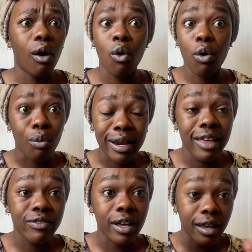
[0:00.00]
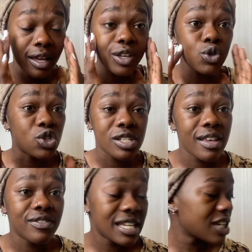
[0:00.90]
or whatever. You just
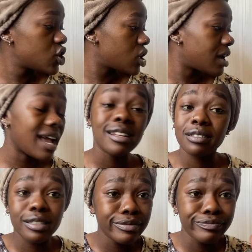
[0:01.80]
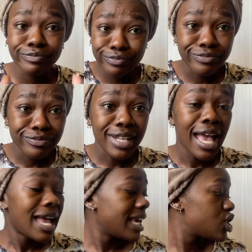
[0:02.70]
have texture, and
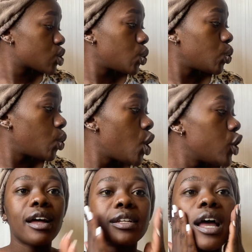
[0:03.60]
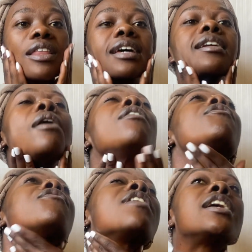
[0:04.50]
it's cool. Now that our
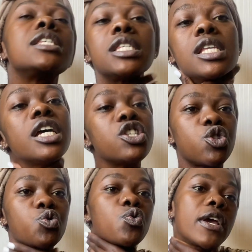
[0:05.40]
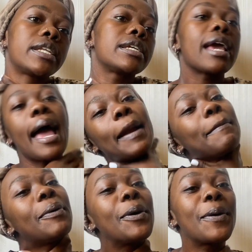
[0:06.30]
face is ready
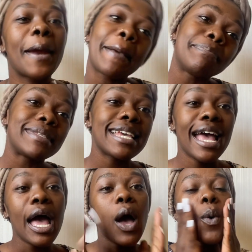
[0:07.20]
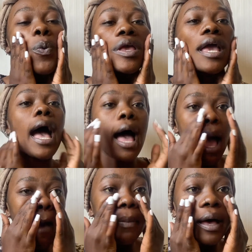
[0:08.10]
and prepped, we are
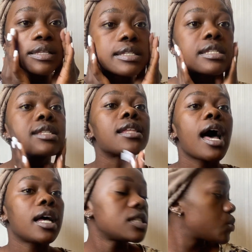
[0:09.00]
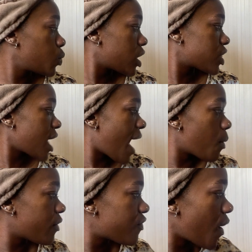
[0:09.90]
about to start with
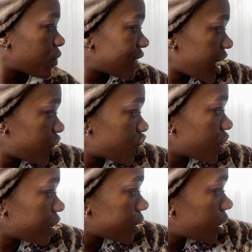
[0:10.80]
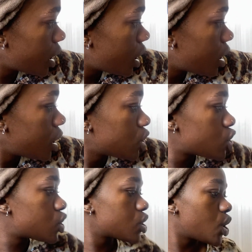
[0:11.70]
our foundation.
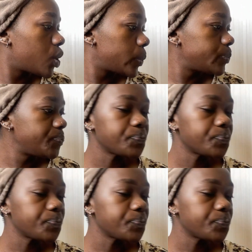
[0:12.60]
So